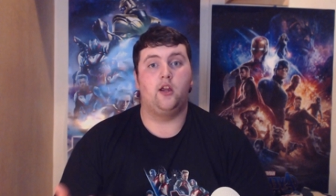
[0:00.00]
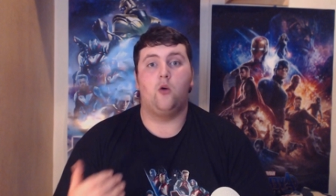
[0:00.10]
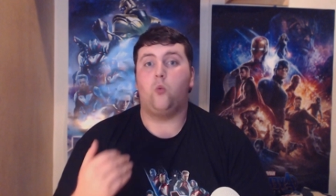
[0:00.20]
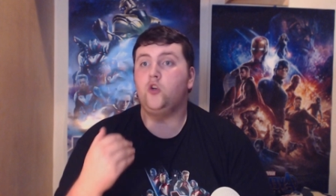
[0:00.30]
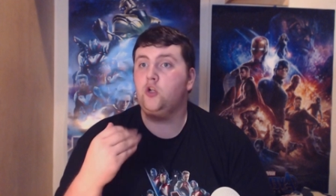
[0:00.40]

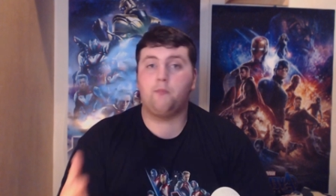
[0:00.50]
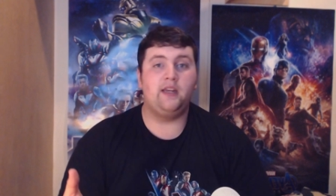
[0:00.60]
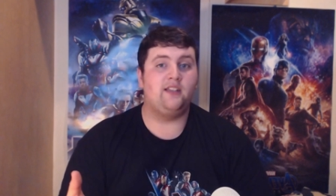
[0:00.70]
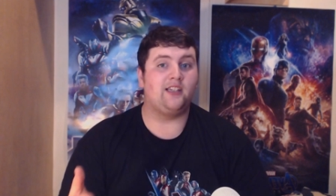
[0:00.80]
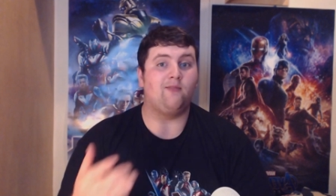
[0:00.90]
what you want
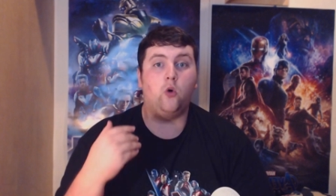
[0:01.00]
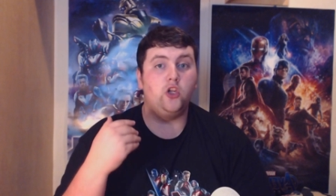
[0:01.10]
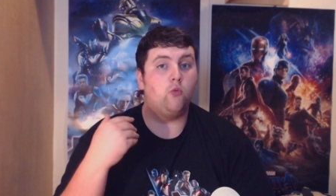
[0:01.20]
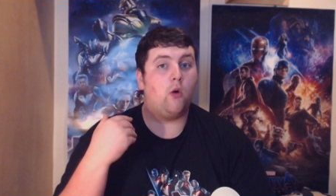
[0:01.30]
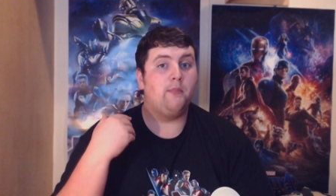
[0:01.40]
me to what
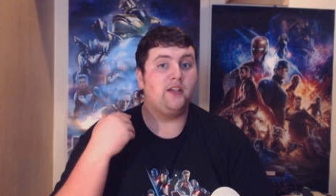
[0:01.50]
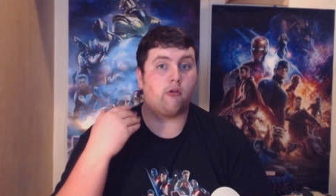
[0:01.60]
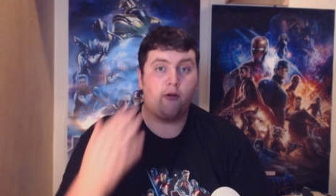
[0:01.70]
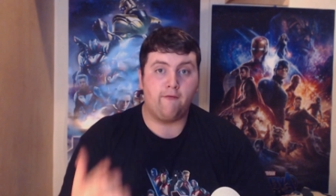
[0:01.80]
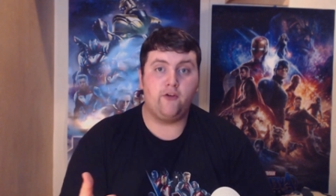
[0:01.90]
you want me to
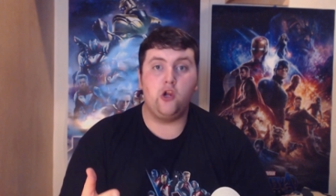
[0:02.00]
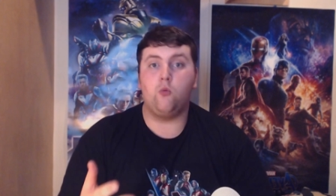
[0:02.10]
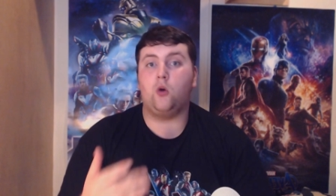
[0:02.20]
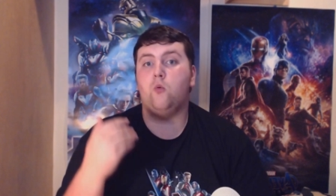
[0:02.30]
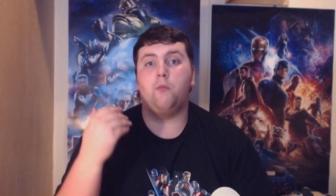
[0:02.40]
review,
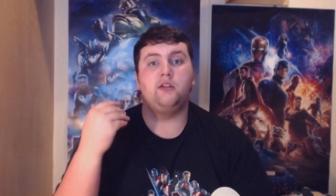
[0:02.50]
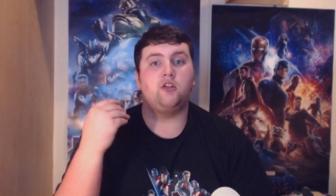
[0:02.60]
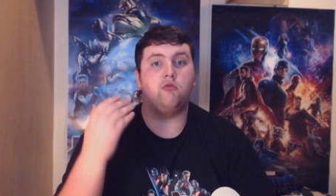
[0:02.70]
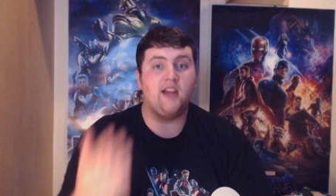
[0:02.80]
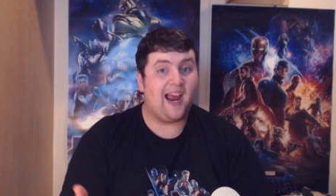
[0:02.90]
what you want me
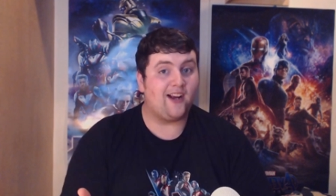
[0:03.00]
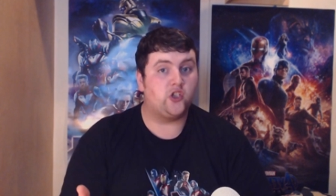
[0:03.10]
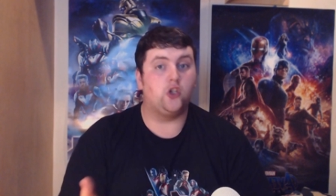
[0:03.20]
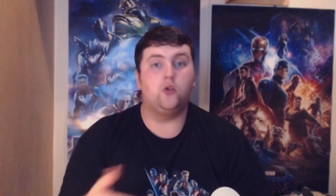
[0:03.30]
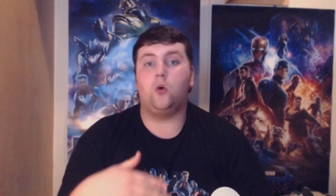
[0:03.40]
to react
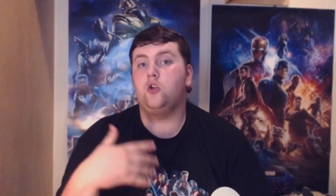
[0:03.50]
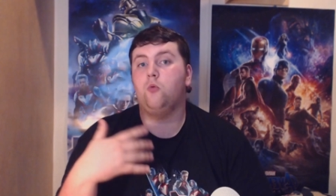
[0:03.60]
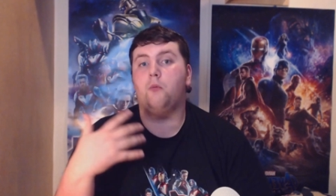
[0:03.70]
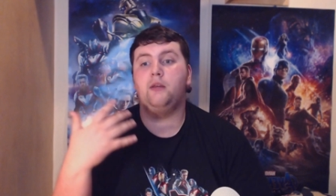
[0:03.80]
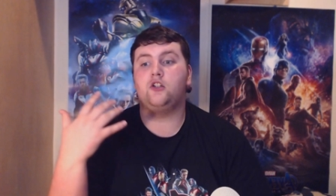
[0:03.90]
to, what you
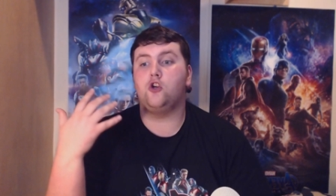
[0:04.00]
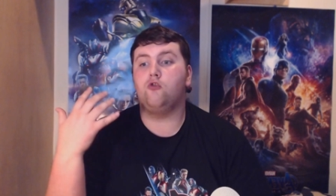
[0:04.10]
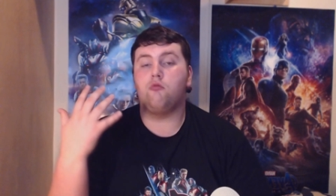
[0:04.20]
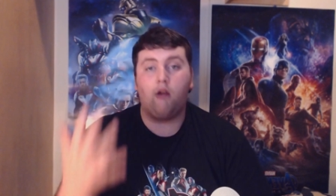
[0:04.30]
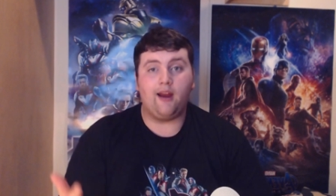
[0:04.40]
want me to
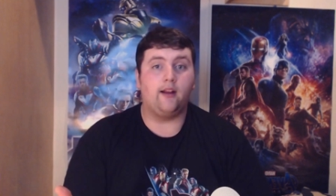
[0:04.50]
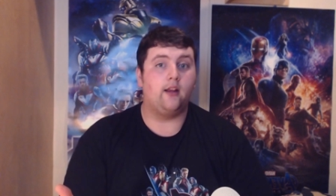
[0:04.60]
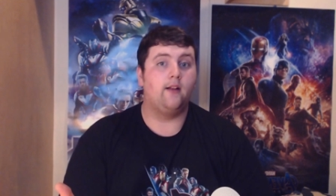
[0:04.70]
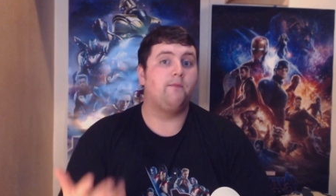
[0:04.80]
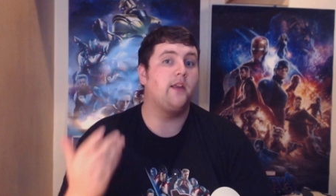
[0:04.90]
rank,